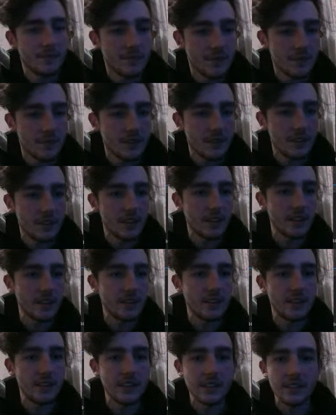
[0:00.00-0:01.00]
another
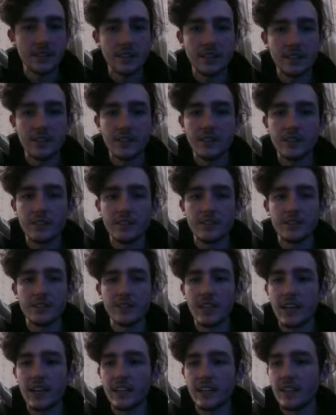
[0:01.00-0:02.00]
thing so
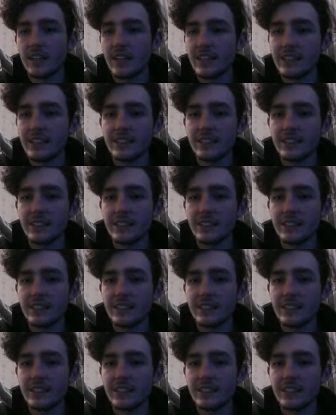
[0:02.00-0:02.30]
that like